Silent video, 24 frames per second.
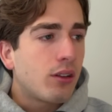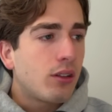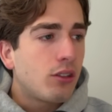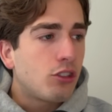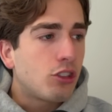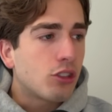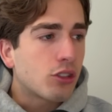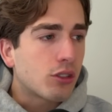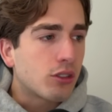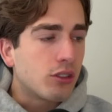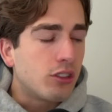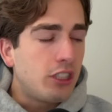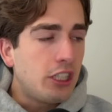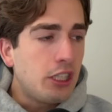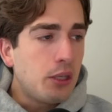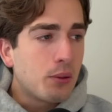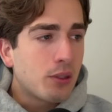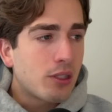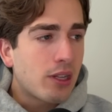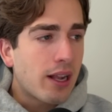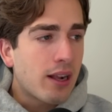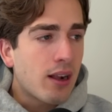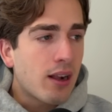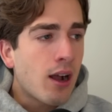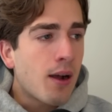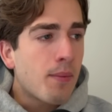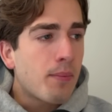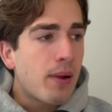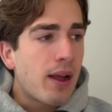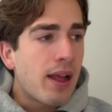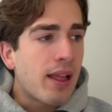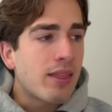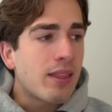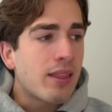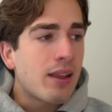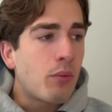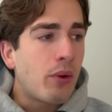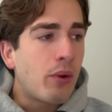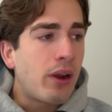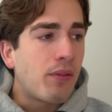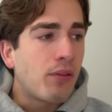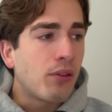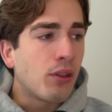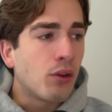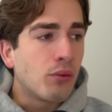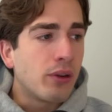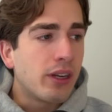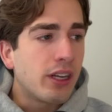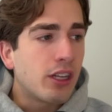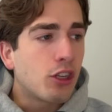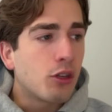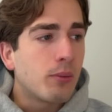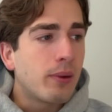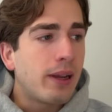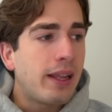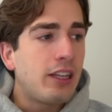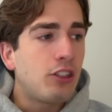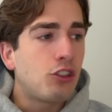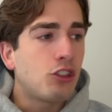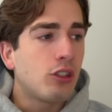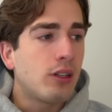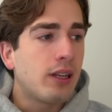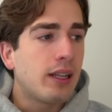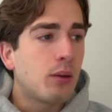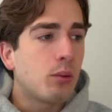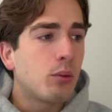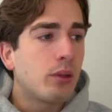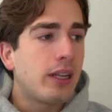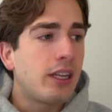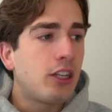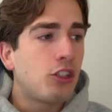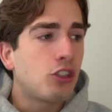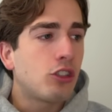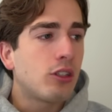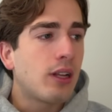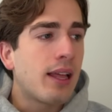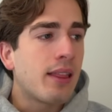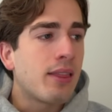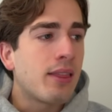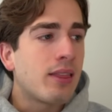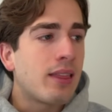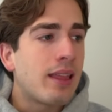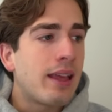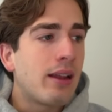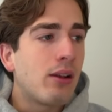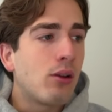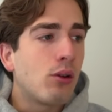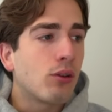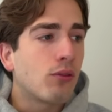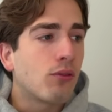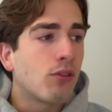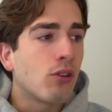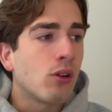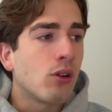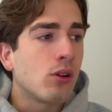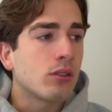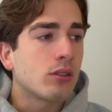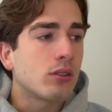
just continuous leg up and then wait for the reaccumulation, liquidation, and then look for longs